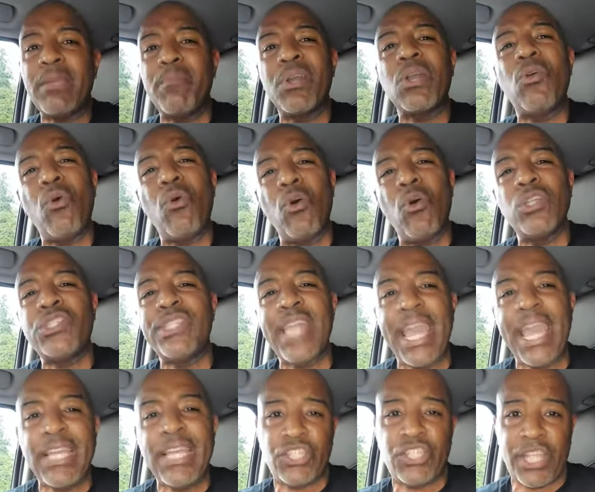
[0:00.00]
because
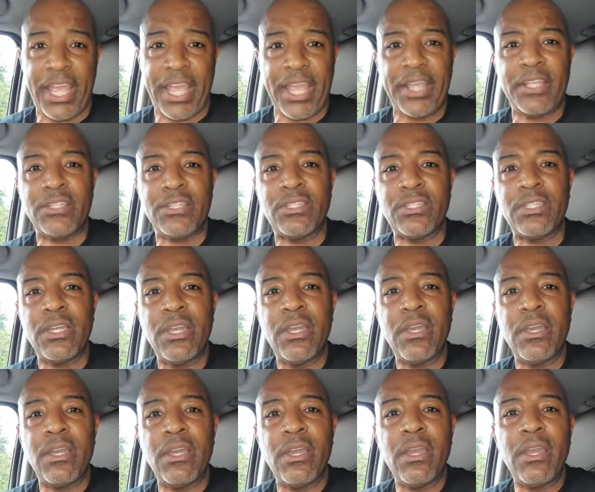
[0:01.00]
they changed
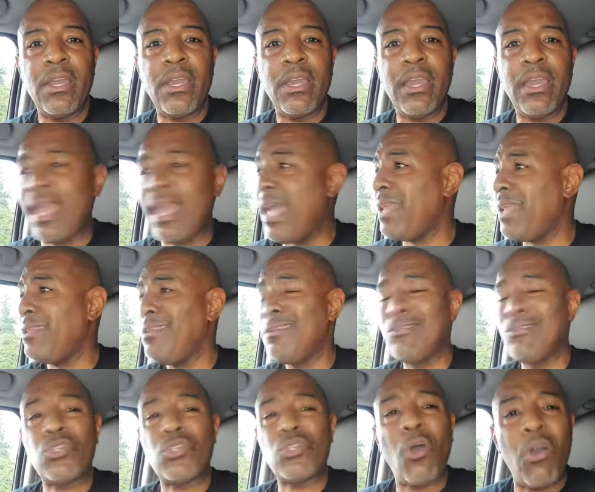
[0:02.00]
and
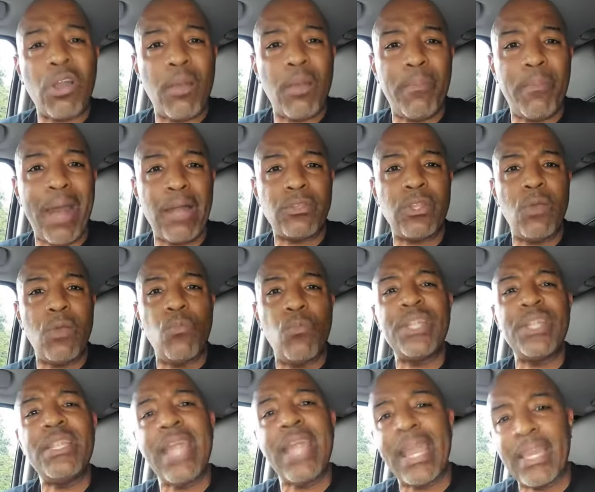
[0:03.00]
talk about them
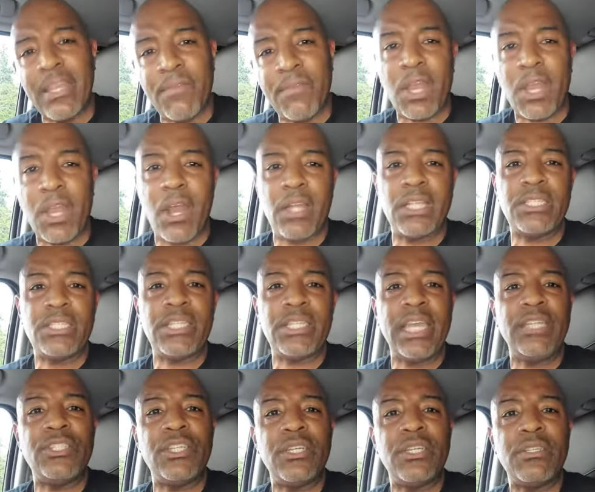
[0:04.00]
with negative
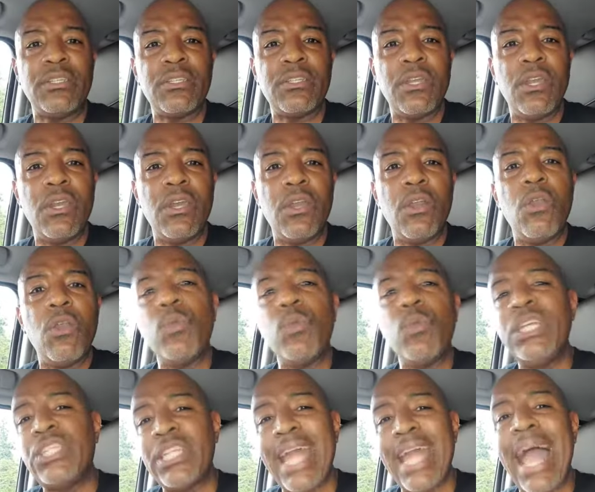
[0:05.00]
connotations.
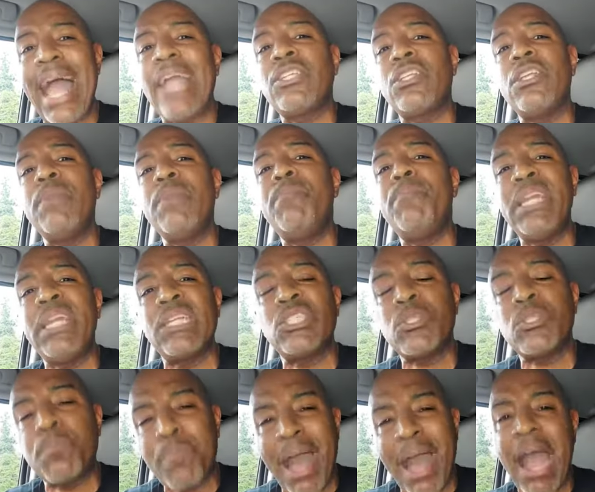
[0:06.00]
We should actually be
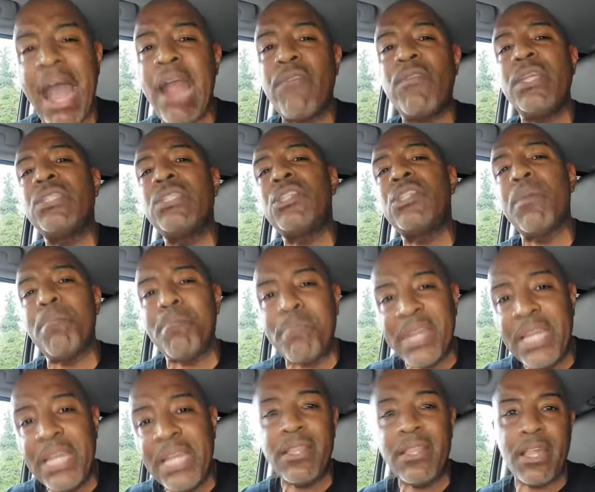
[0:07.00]
aspiring to
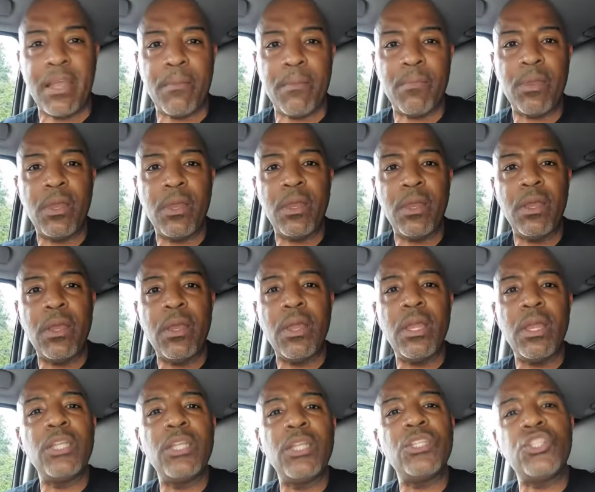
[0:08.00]
be them.
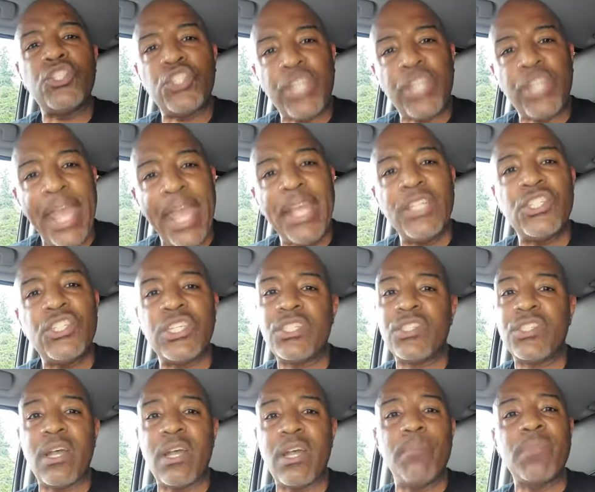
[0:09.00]
Change is
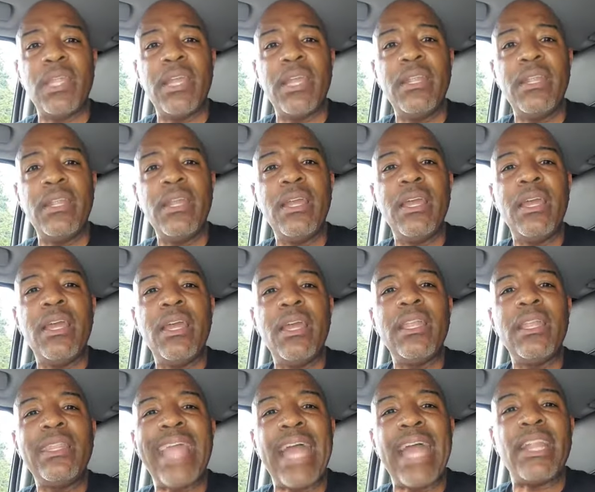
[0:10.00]
something
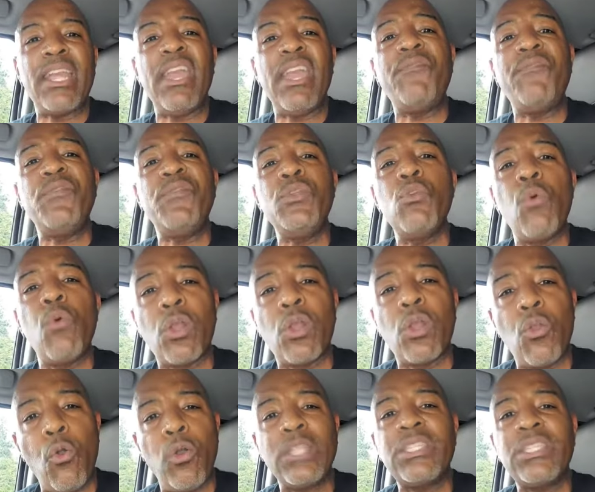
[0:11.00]
that if you are
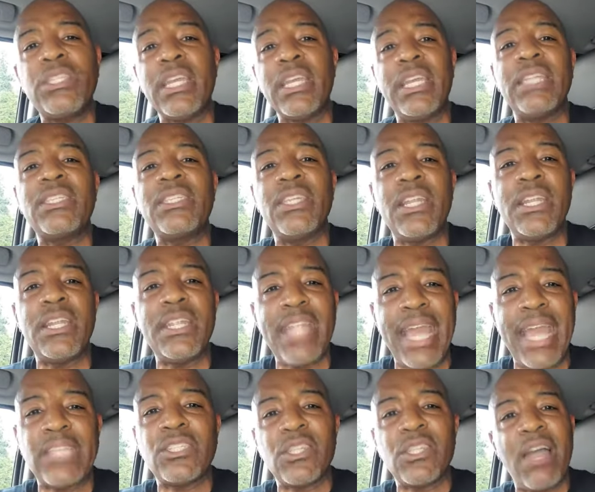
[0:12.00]
going to get to the
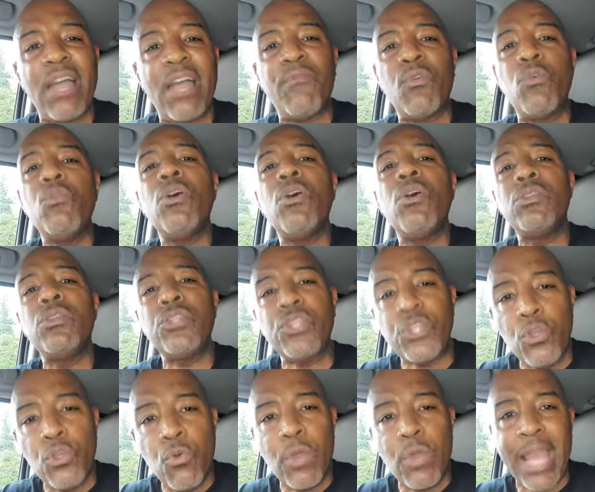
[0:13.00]
next level,
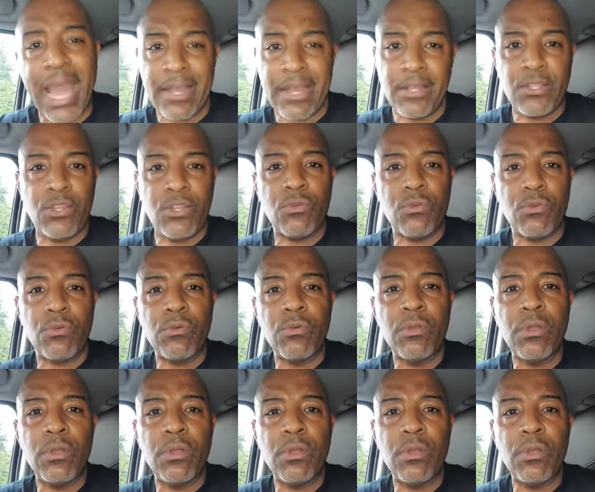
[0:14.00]
you got to do.